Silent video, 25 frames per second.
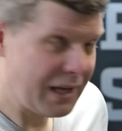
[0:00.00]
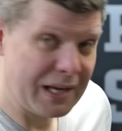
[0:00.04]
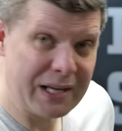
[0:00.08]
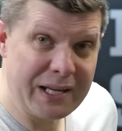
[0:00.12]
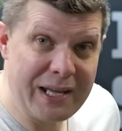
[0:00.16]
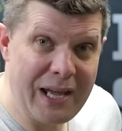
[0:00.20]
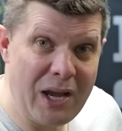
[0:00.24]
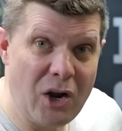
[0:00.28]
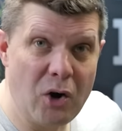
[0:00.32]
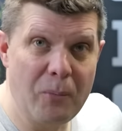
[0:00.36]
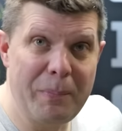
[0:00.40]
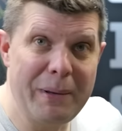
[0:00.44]

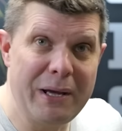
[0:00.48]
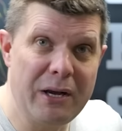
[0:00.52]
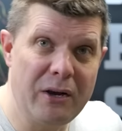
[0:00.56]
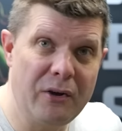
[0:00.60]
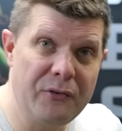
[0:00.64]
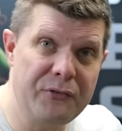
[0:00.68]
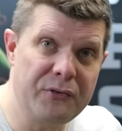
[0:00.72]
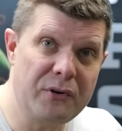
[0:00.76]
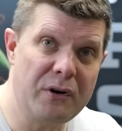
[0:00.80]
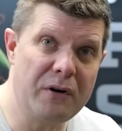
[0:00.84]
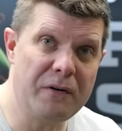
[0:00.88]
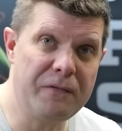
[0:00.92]
And
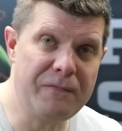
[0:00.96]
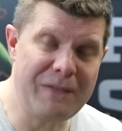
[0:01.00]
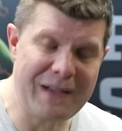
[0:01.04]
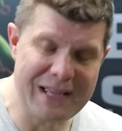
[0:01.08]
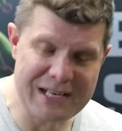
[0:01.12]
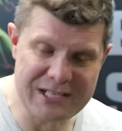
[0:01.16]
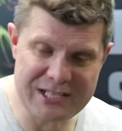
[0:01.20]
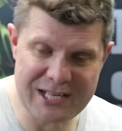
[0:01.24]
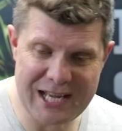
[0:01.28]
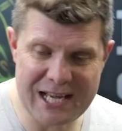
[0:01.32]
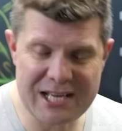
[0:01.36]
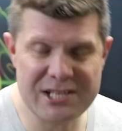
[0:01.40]
kettlebells are a
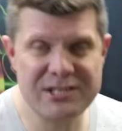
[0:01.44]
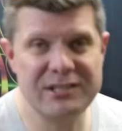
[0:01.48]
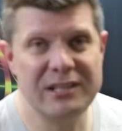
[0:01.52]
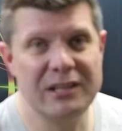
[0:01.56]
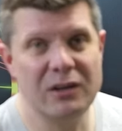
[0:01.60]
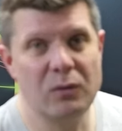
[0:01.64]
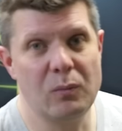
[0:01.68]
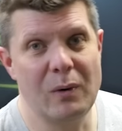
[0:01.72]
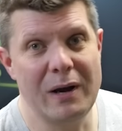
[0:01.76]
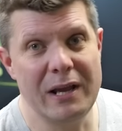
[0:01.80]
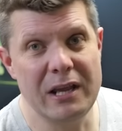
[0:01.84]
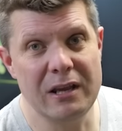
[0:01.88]

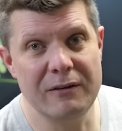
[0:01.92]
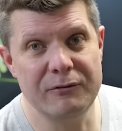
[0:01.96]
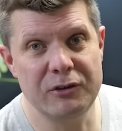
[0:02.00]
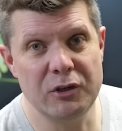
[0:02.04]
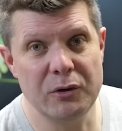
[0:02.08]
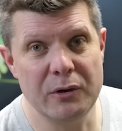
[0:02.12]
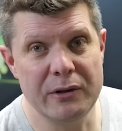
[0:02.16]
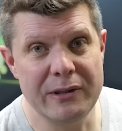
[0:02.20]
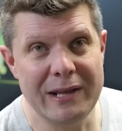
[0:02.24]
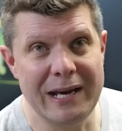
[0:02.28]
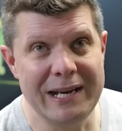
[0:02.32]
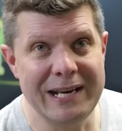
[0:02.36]
fantastic way of
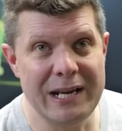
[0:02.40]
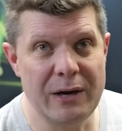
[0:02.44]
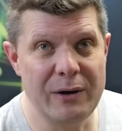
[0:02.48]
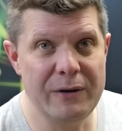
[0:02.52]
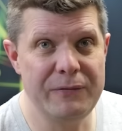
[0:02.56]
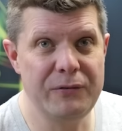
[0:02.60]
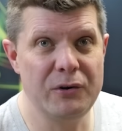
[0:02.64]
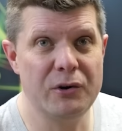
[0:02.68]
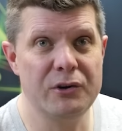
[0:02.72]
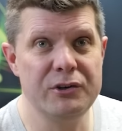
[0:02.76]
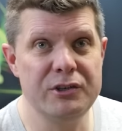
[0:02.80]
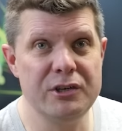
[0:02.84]
doing that. Now,
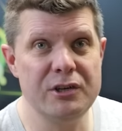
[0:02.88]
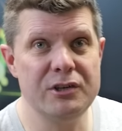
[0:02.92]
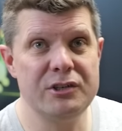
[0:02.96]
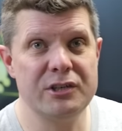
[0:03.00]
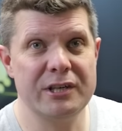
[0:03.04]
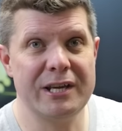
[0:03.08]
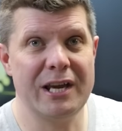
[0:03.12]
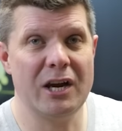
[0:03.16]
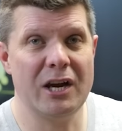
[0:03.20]
if you're new to